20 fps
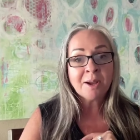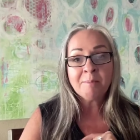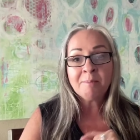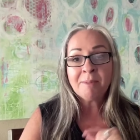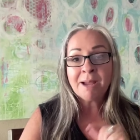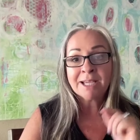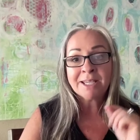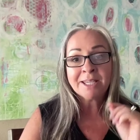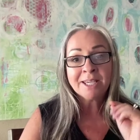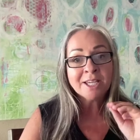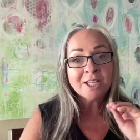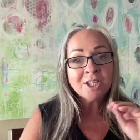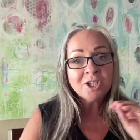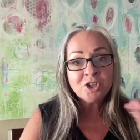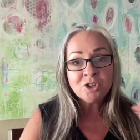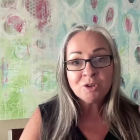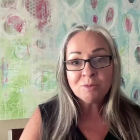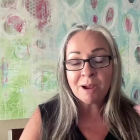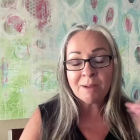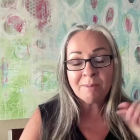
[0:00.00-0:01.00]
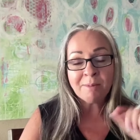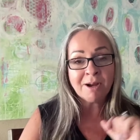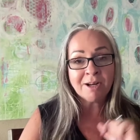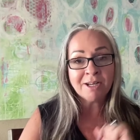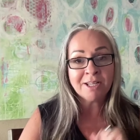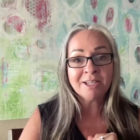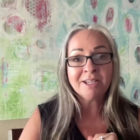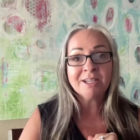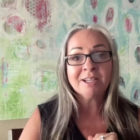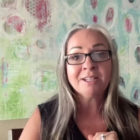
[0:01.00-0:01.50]
come back into my
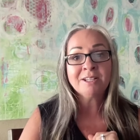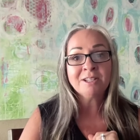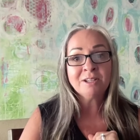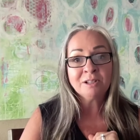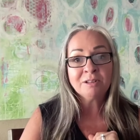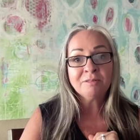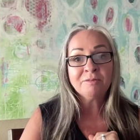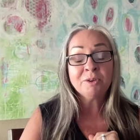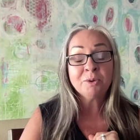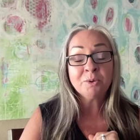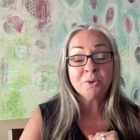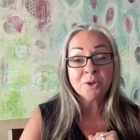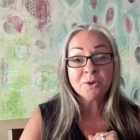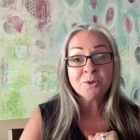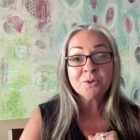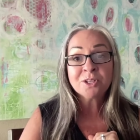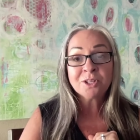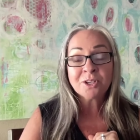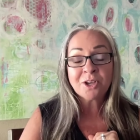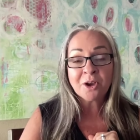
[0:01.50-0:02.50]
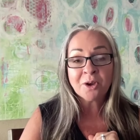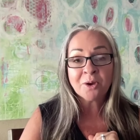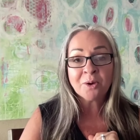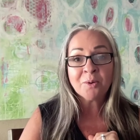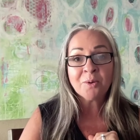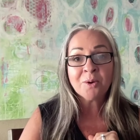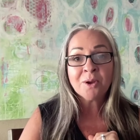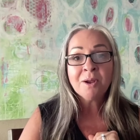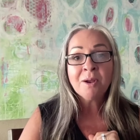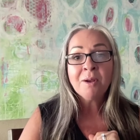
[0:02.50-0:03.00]
body until a few years
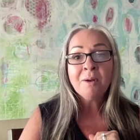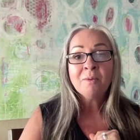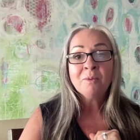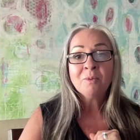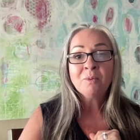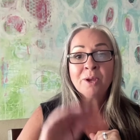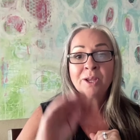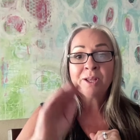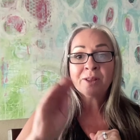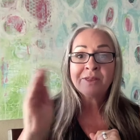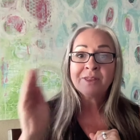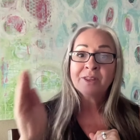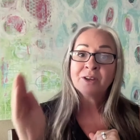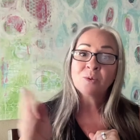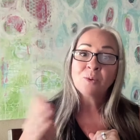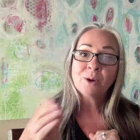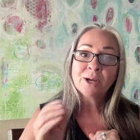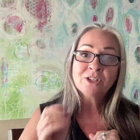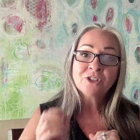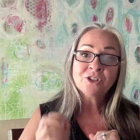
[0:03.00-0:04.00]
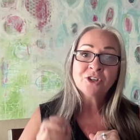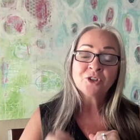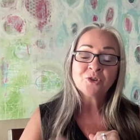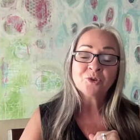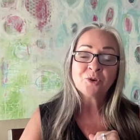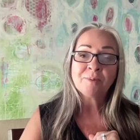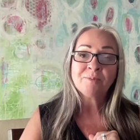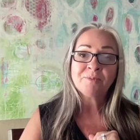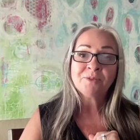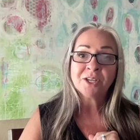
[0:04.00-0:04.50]
ago when the question
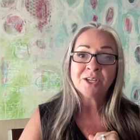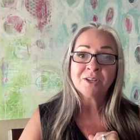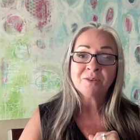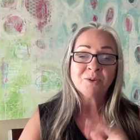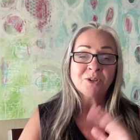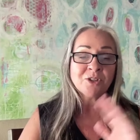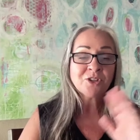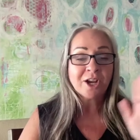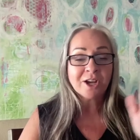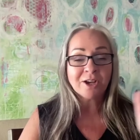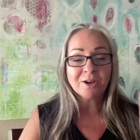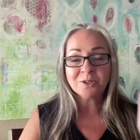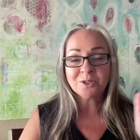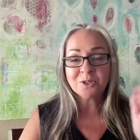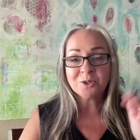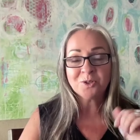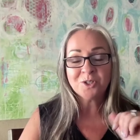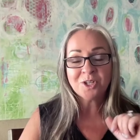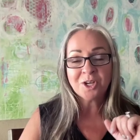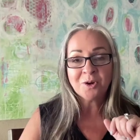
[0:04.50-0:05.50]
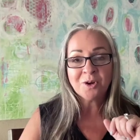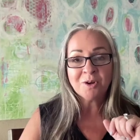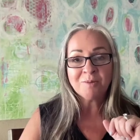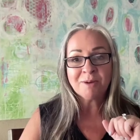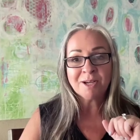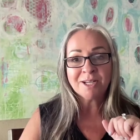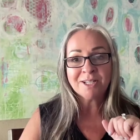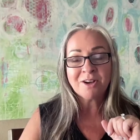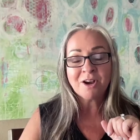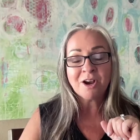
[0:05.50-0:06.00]
dropped in, which I also share
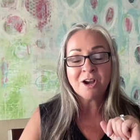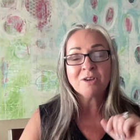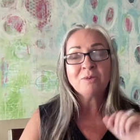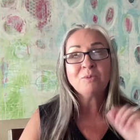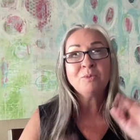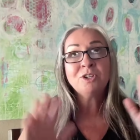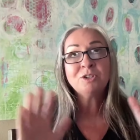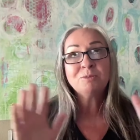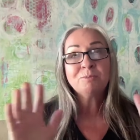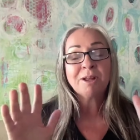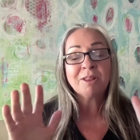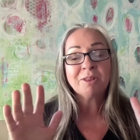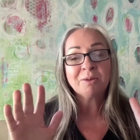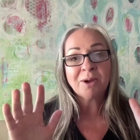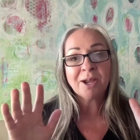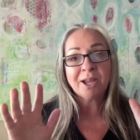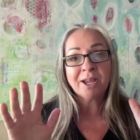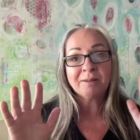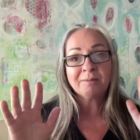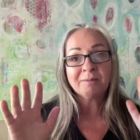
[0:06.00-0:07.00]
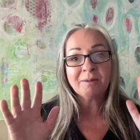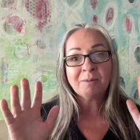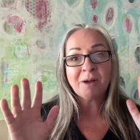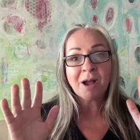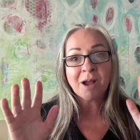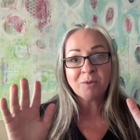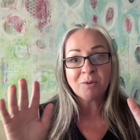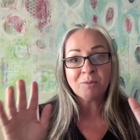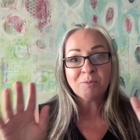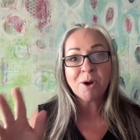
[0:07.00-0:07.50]
in my talk, which, by the way,
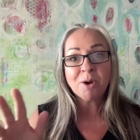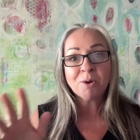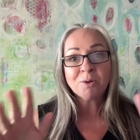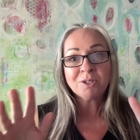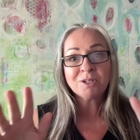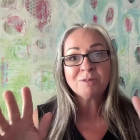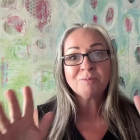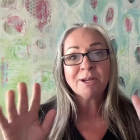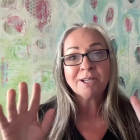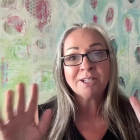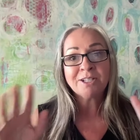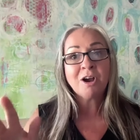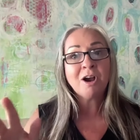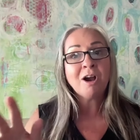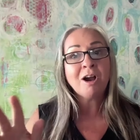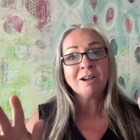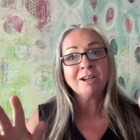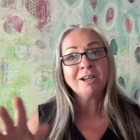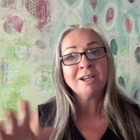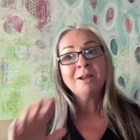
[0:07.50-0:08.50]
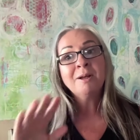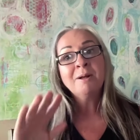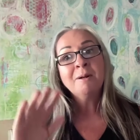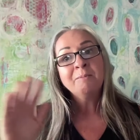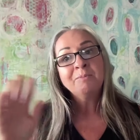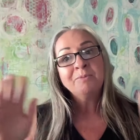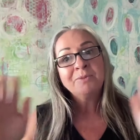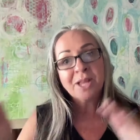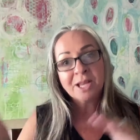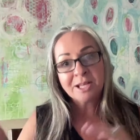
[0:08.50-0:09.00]
I will post my talk
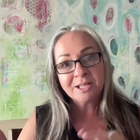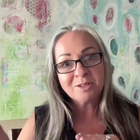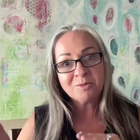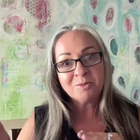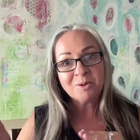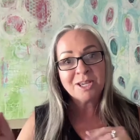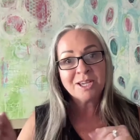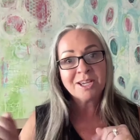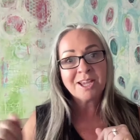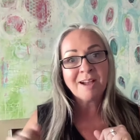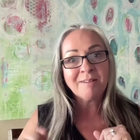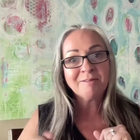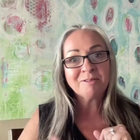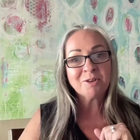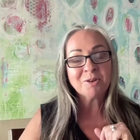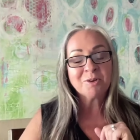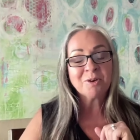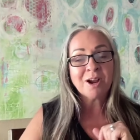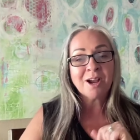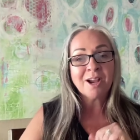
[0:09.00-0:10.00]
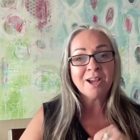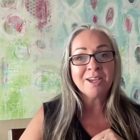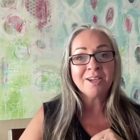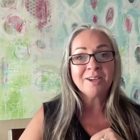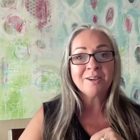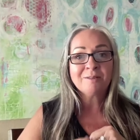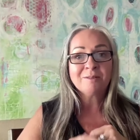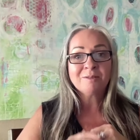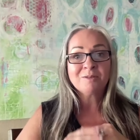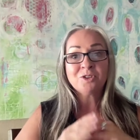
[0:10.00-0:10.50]
next week after
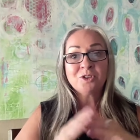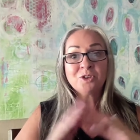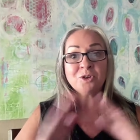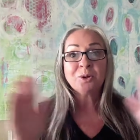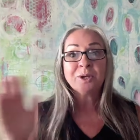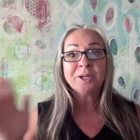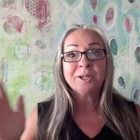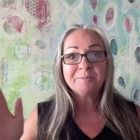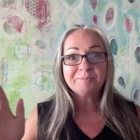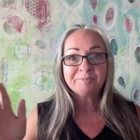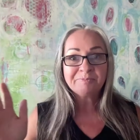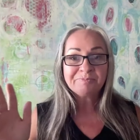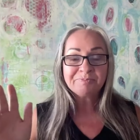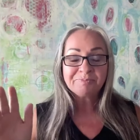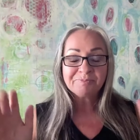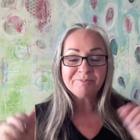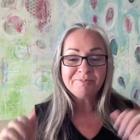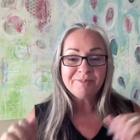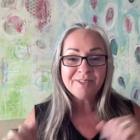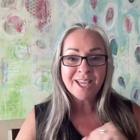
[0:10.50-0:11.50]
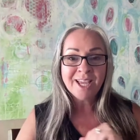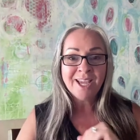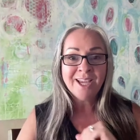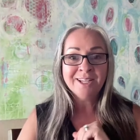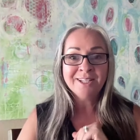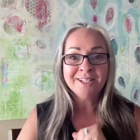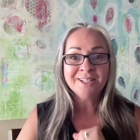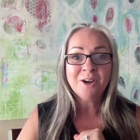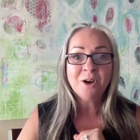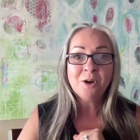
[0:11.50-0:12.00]
I do it
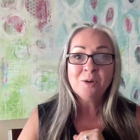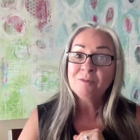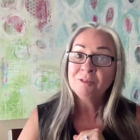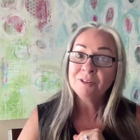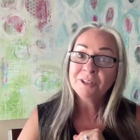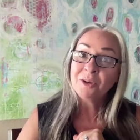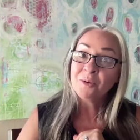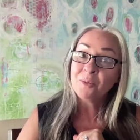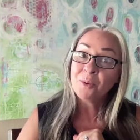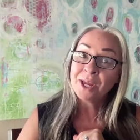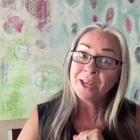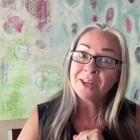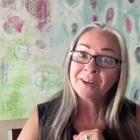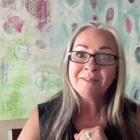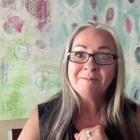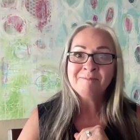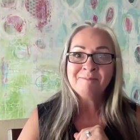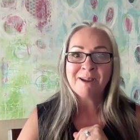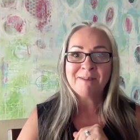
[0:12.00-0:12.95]
and hopefully win